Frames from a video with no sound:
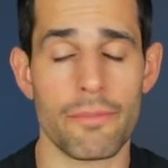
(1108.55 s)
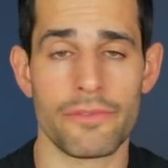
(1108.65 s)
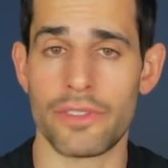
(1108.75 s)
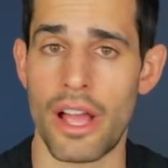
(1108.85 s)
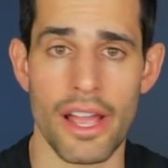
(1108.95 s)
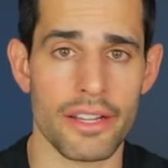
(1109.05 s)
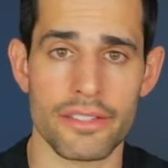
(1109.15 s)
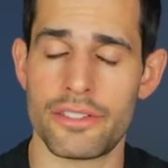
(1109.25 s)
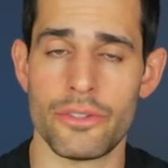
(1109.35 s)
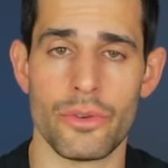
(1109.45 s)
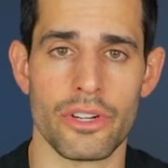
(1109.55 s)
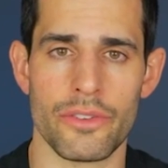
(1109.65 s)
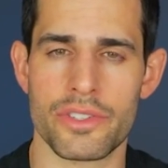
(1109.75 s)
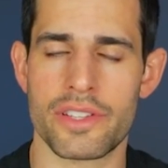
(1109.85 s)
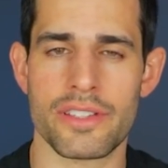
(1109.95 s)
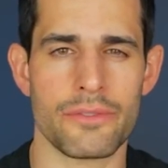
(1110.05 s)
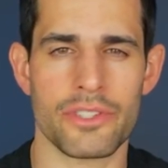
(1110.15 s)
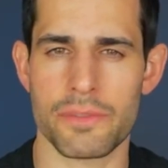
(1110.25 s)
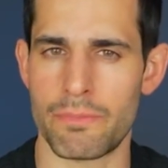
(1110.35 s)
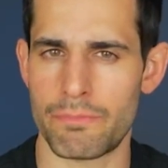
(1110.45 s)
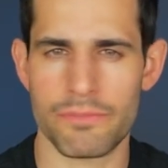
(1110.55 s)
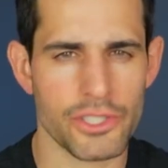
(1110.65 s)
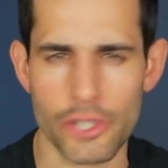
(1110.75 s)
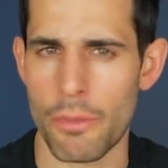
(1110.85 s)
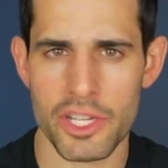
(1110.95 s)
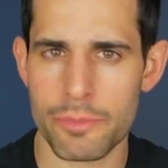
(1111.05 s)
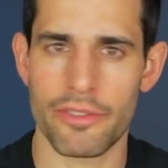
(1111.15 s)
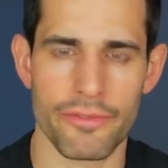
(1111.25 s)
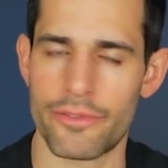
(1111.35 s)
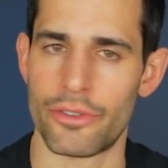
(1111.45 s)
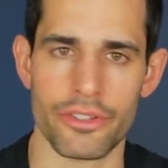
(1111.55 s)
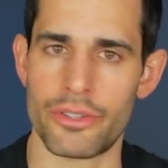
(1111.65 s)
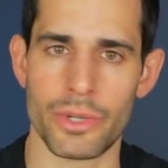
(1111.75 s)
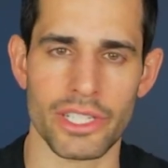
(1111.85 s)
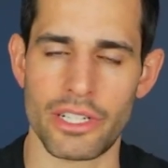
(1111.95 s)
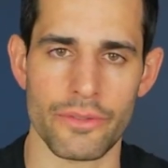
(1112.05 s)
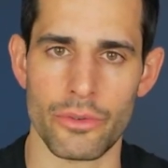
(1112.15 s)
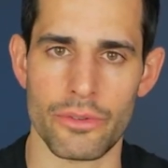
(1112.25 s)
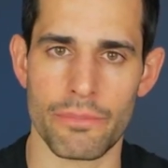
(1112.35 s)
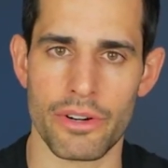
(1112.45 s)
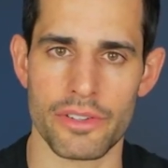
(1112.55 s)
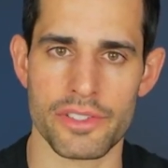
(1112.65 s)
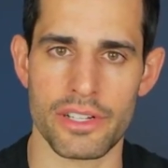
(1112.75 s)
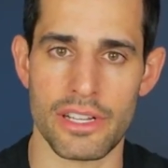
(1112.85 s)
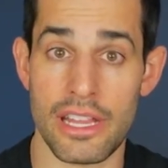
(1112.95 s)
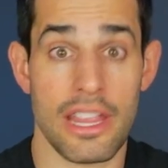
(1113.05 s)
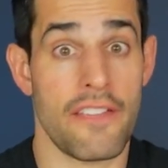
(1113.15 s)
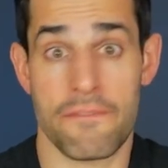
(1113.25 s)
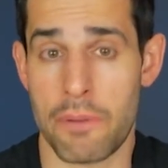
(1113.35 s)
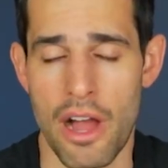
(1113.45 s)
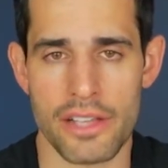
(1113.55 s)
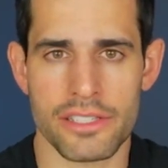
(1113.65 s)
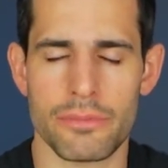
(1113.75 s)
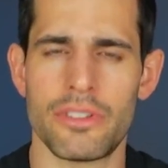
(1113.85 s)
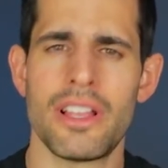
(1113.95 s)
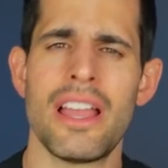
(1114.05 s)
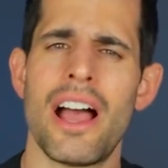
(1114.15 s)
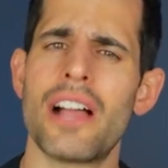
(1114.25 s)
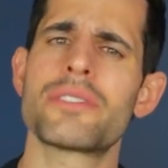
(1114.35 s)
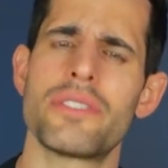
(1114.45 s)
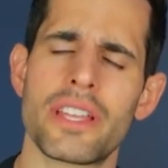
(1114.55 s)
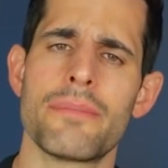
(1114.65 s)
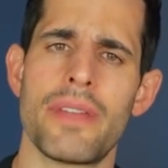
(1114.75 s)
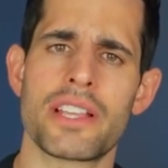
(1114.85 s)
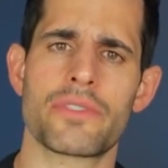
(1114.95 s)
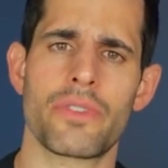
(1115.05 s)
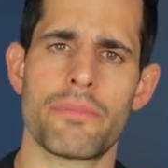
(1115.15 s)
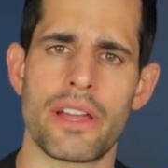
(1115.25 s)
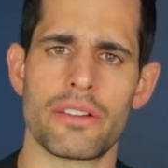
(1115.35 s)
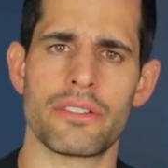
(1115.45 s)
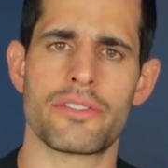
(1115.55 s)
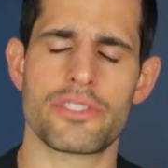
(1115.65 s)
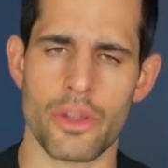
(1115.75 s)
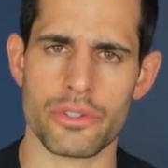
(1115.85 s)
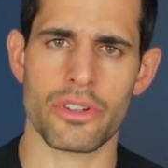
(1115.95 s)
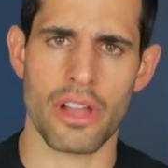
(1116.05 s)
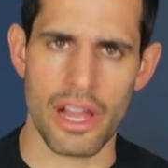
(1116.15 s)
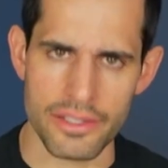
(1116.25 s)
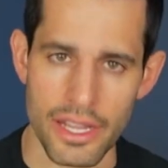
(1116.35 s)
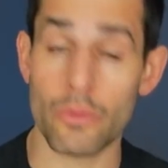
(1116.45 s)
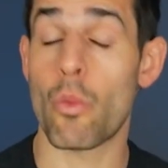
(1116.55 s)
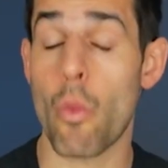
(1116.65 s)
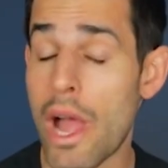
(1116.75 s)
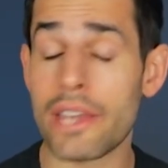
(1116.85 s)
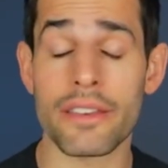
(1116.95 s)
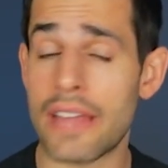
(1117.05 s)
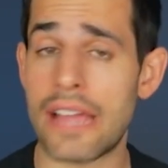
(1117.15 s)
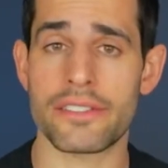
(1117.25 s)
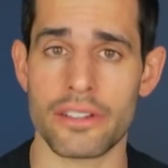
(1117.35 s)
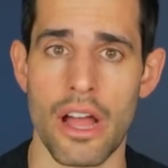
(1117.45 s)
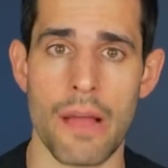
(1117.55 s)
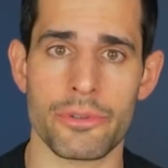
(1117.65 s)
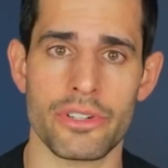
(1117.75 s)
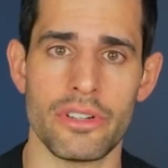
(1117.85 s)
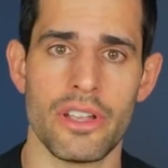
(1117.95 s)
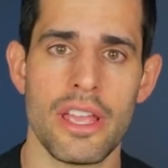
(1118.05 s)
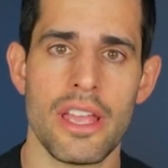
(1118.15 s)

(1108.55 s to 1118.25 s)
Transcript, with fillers: I'm flying to do interviews because I just so much prefer doing an interview in person, yeah. if possible. I also think it makes for better social content when that's an option.